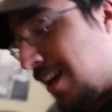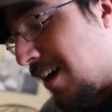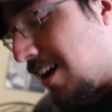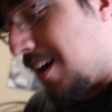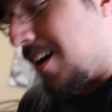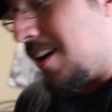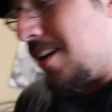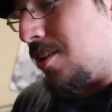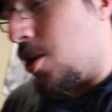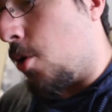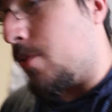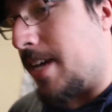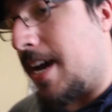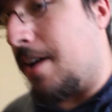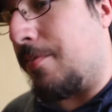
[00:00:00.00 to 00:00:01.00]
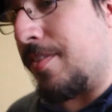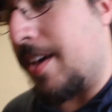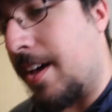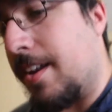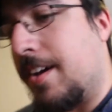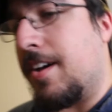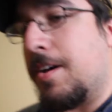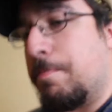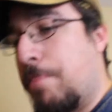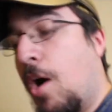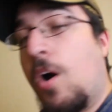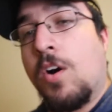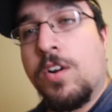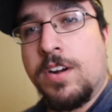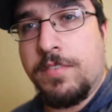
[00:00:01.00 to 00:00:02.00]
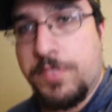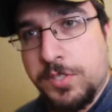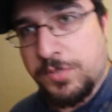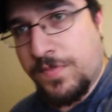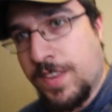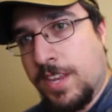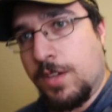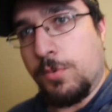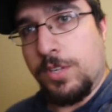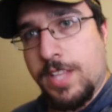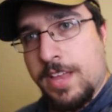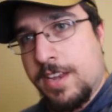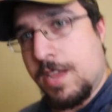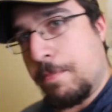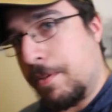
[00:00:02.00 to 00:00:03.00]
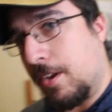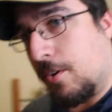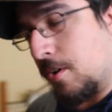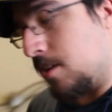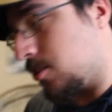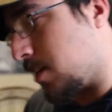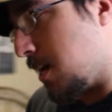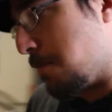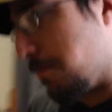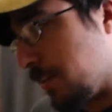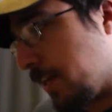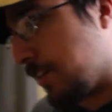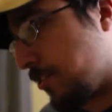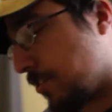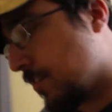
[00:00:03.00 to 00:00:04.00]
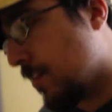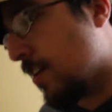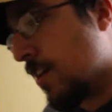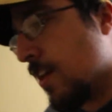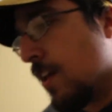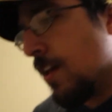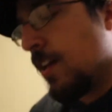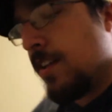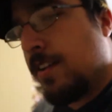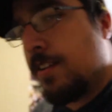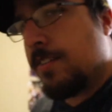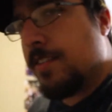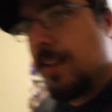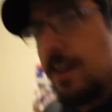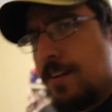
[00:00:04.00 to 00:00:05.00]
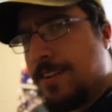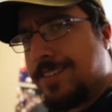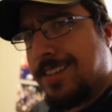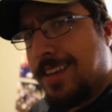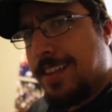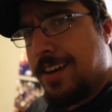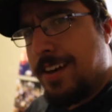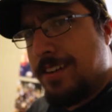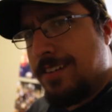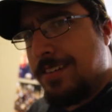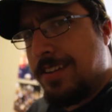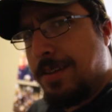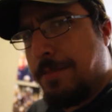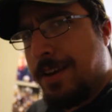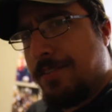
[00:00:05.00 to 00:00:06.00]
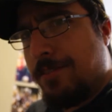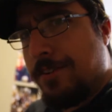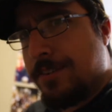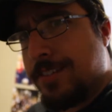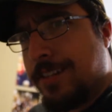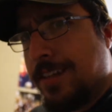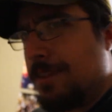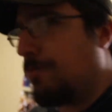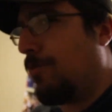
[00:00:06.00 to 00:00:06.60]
No doubt that part of this video will end up in a cringe compilation. Did I already say that? I might have already said that.